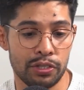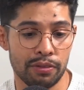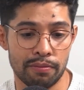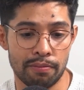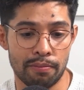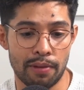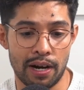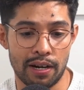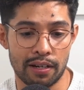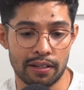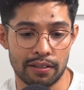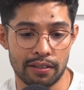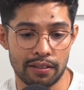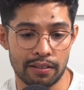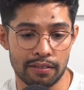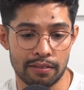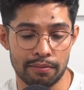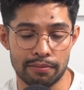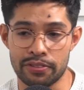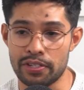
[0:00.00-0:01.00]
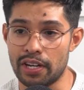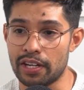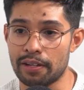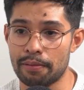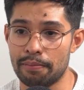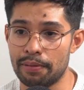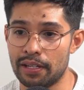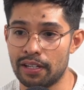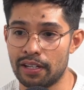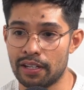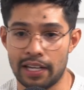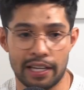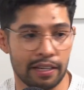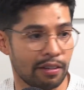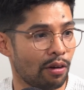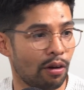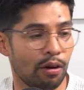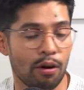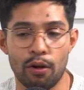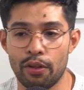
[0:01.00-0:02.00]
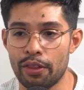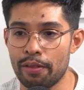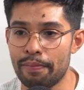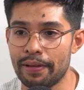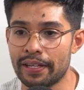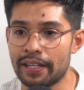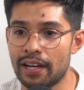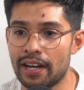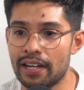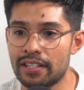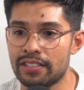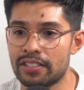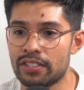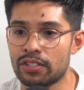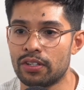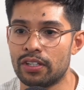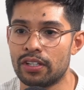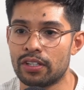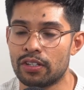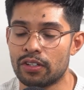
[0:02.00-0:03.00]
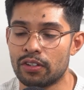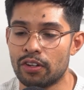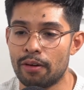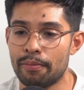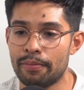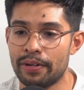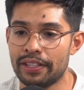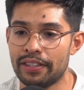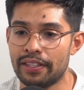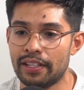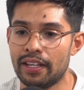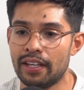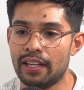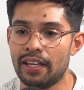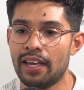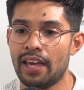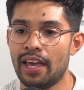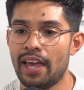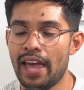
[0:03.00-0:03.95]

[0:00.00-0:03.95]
Mark Zuckerberg, like all the big guys. It's going to conglomerate there.